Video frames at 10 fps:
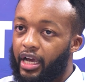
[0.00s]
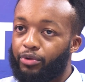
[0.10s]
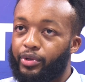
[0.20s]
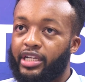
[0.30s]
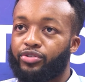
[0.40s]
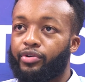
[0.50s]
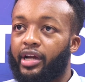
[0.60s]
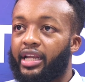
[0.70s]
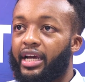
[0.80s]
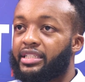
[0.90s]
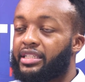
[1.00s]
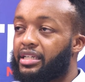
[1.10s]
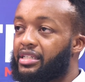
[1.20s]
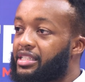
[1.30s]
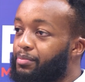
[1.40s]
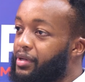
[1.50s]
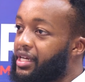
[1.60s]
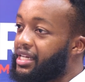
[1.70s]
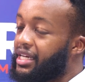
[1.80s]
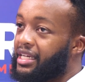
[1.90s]
And we need to realize that
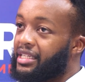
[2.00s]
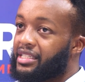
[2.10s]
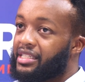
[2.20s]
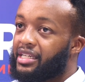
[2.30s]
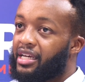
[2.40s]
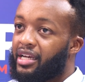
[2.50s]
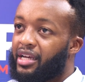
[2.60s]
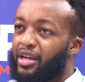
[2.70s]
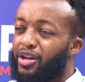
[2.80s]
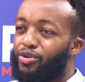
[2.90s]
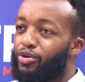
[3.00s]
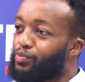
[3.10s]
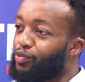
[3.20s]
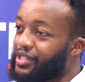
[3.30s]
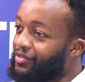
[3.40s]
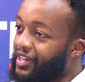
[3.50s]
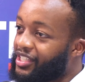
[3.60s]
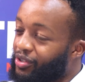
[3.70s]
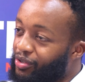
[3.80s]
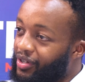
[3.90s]
discipline is not
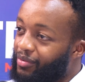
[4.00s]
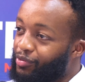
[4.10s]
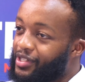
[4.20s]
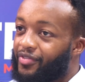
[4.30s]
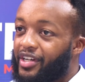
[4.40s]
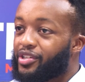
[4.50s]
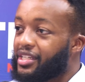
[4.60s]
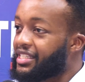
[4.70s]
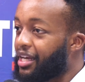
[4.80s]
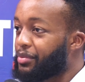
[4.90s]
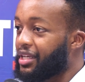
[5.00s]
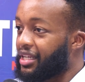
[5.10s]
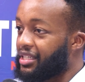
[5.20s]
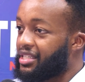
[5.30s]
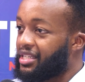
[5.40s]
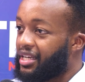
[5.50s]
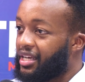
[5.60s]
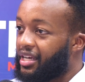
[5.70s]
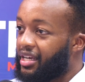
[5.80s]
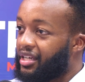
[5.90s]
motivation. Motivation is something that's
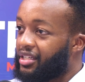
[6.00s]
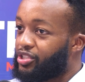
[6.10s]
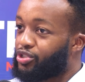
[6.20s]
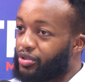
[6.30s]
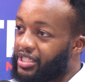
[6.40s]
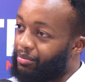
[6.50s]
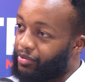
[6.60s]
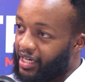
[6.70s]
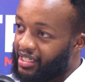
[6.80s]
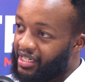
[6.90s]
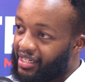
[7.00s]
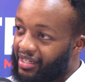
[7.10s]
short term, right?